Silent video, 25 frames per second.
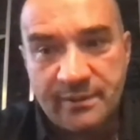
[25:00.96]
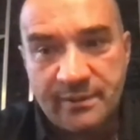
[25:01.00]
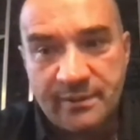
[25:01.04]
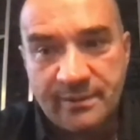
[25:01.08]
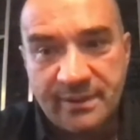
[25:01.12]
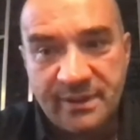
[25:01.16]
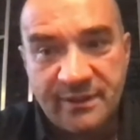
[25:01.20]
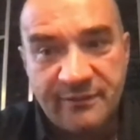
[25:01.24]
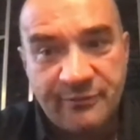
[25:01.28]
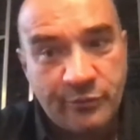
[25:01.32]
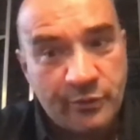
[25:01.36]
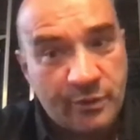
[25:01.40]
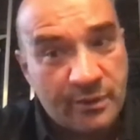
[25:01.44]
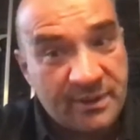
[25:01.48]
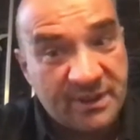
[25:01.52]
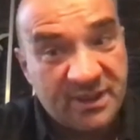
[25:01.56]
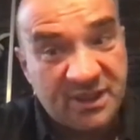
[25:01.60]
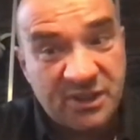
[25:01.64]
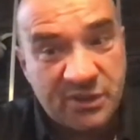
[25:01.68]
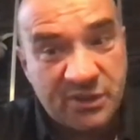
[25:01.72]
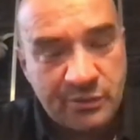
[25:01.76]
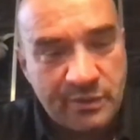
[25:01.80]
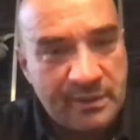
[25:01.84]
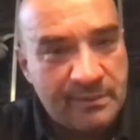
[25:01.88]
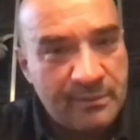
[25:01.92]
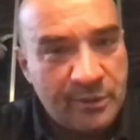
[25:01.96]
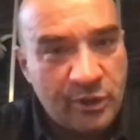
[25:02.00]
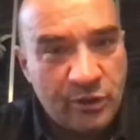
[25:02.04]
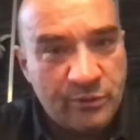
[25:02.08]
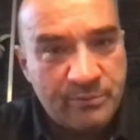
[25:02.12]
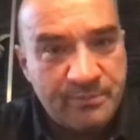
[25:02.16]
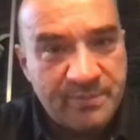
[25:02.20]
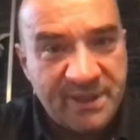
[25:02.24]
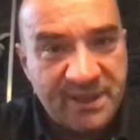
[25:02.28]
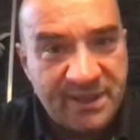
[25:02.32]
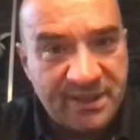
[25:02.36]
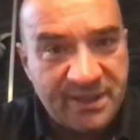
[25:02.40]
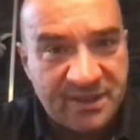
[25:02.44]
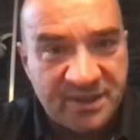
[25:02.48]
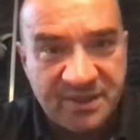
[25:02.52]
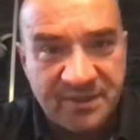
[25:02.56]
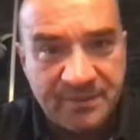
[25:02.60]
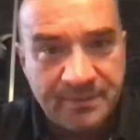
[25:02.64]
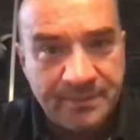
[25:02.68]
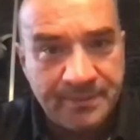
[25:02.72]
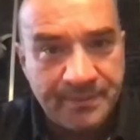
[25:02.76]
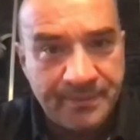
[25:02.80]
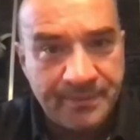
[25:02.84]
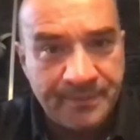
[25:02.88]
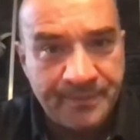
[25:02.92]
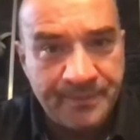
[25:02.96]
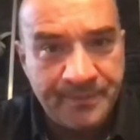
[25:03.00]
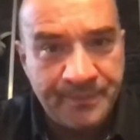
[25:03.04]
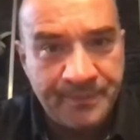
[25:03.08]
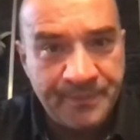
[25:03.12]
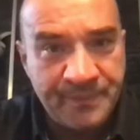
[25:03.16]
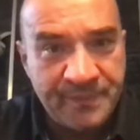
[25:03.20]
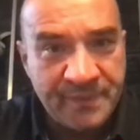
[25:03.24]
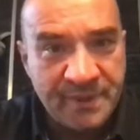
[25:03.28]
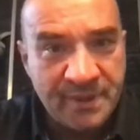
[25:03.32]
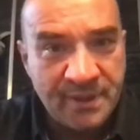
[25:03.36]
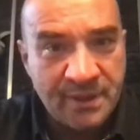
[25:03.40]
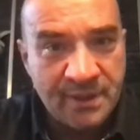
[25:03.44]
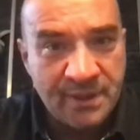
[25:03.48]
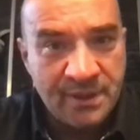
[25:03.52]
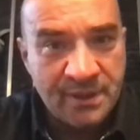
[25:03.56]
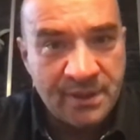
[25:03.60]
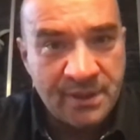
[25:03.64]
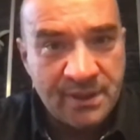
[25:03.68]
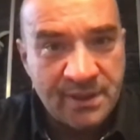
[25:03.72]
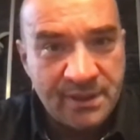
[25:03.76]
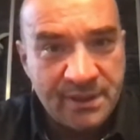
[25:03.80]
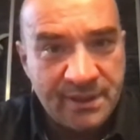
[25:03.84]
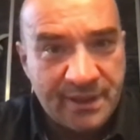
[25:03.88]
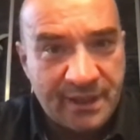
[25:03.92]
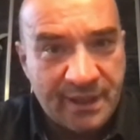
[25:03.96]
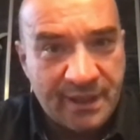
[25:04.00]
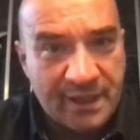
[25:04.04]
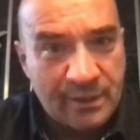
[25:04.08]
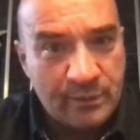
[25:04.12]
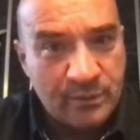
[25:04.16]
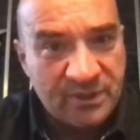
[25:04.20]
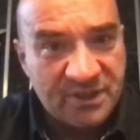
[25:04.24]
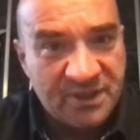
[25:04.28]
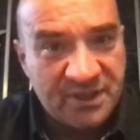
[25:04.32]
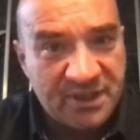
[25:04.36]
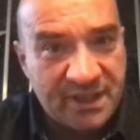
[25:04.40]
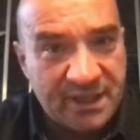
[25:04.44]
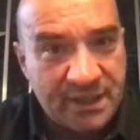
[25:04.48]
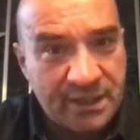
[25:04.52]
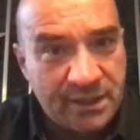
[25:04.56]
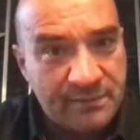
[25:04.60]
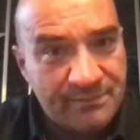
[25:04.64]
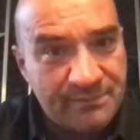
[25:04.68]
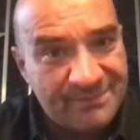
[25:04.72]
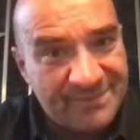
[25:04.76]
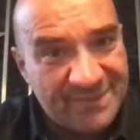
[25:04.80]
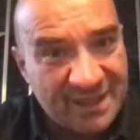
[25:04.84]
if you are extremely obese, then I would say